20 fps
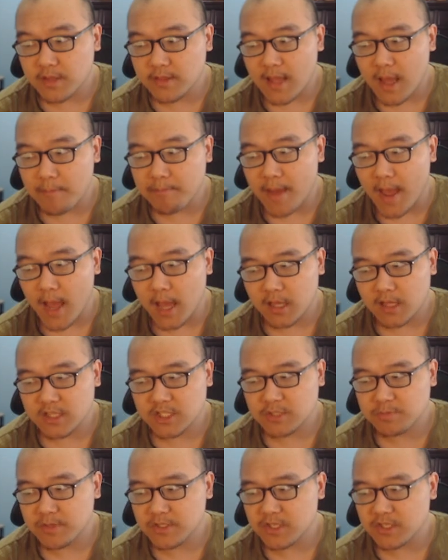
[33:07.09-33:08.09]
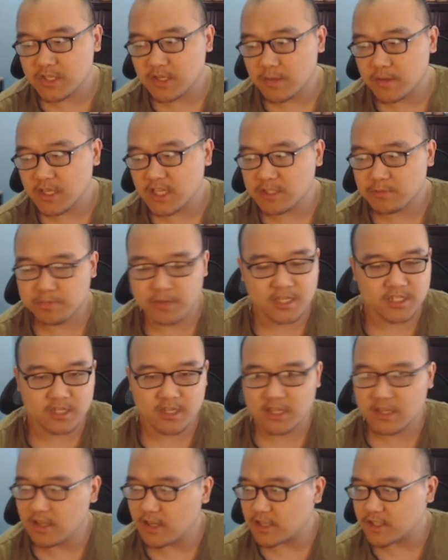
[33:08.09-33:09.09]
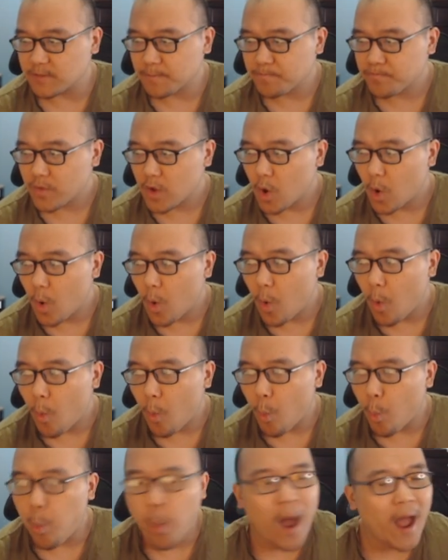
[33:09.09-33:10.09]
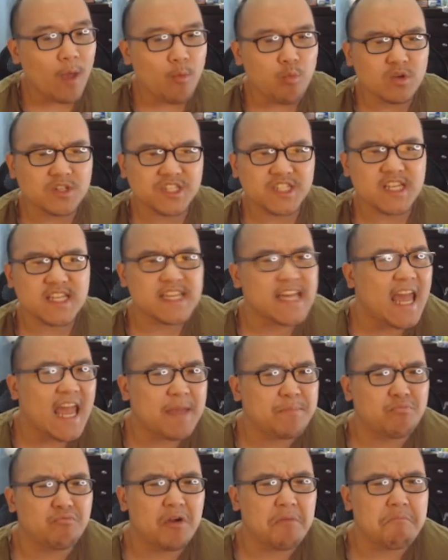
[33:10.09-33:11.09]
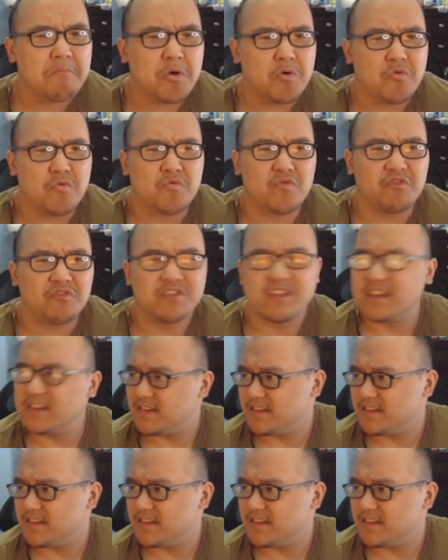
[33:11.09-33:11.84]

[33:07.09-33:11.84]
that back, especially this. Why was the cape removed?